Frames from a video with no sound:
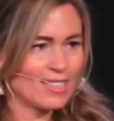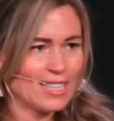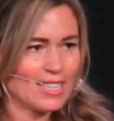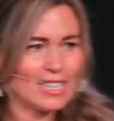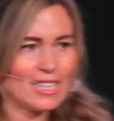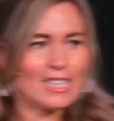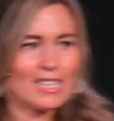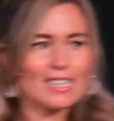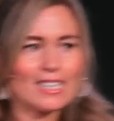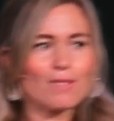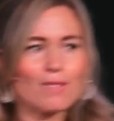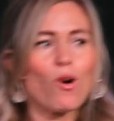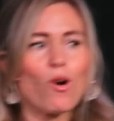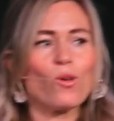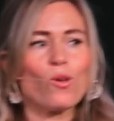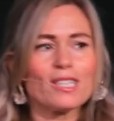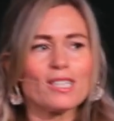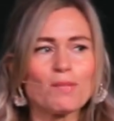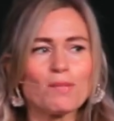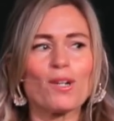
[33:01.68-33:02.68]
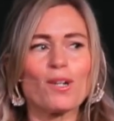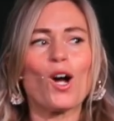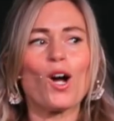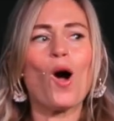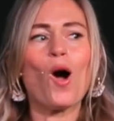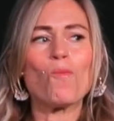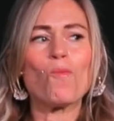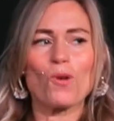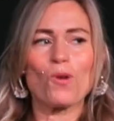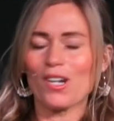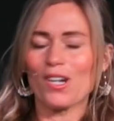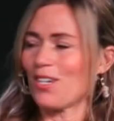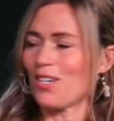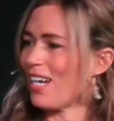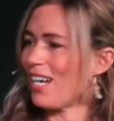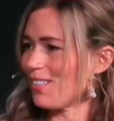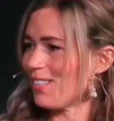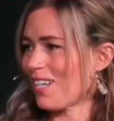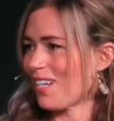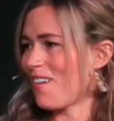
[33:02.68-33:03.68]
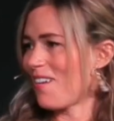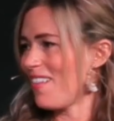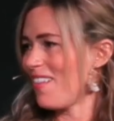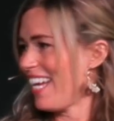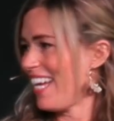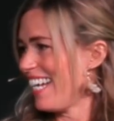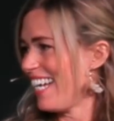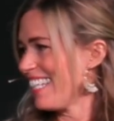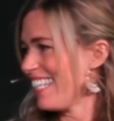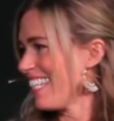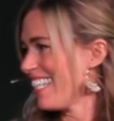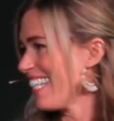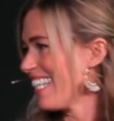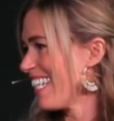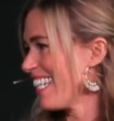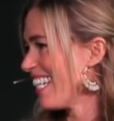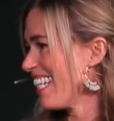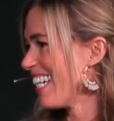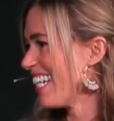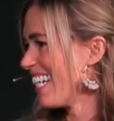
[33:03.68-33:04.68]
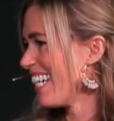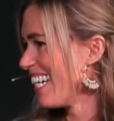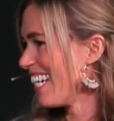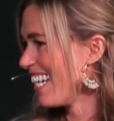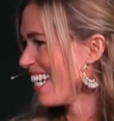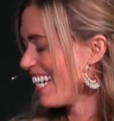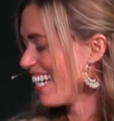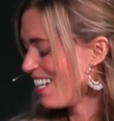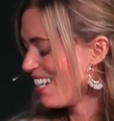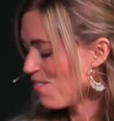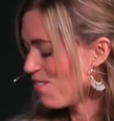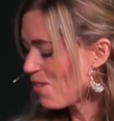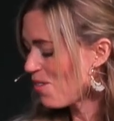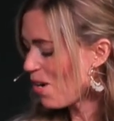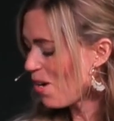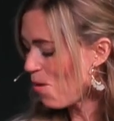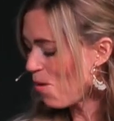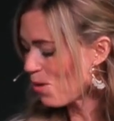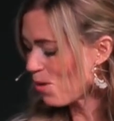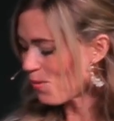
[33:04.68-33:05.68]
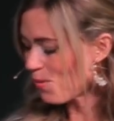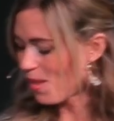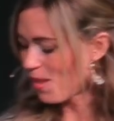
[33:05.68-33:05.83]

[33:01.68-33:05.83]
like some Holy Spirit homework. You guys okay with that? homework with our